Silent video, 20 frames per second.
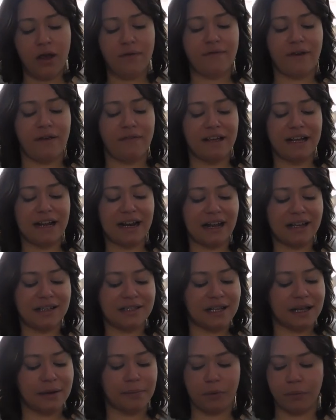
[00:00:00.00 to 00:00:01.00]
very
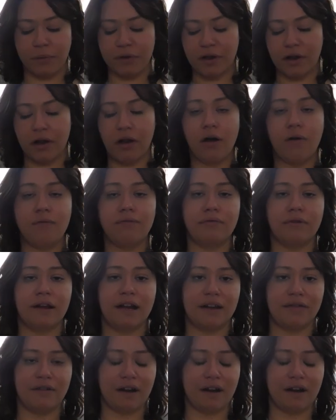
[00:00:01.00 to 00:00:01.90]
classic, but with a lot of really,